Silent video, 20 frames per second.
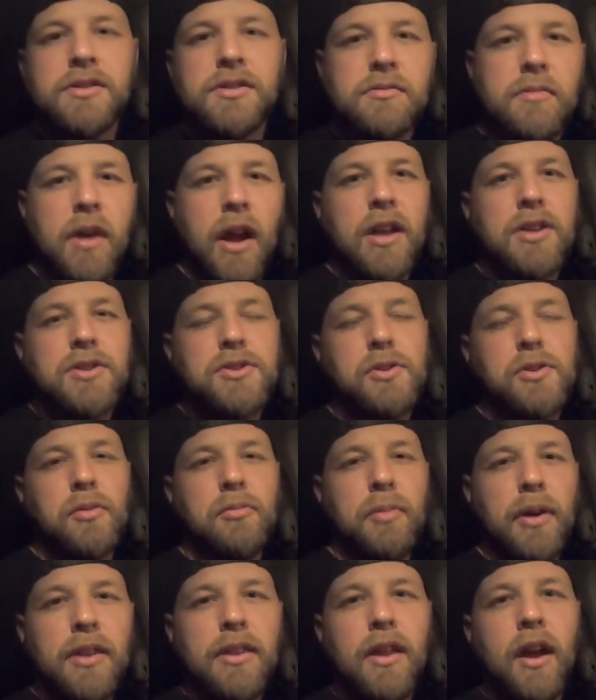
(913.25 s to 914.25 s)
somebody that you're gonna
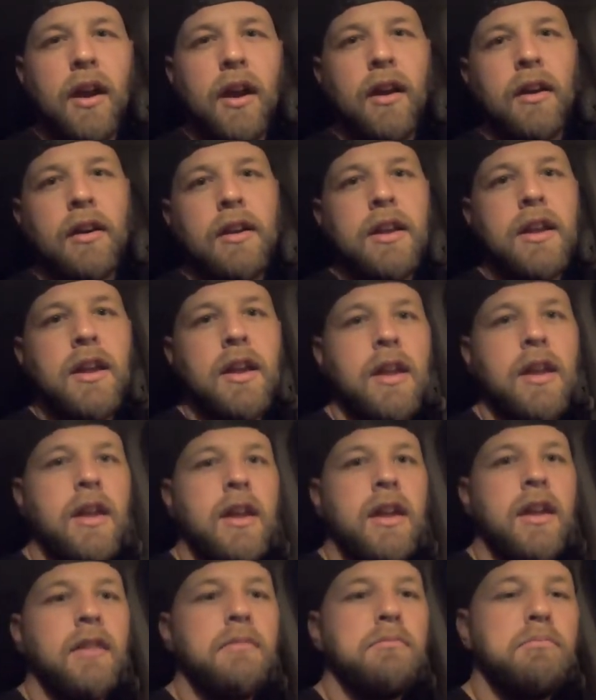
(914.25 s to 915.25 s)
be there
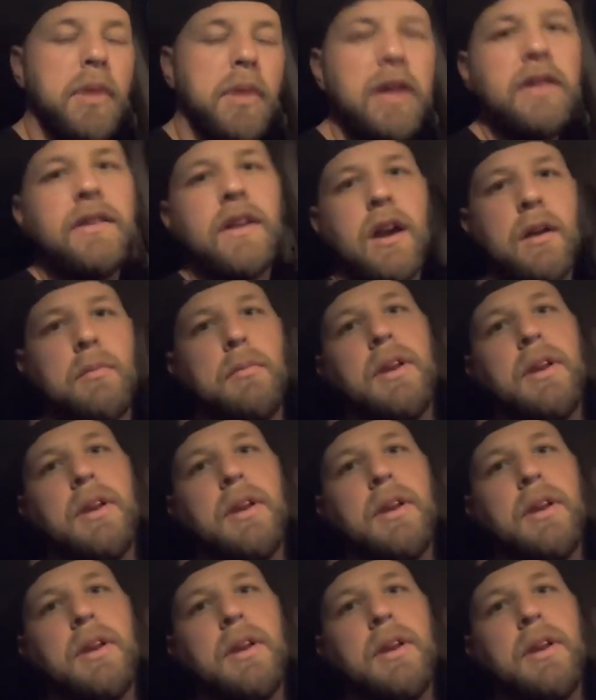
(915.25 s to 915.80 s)
be there.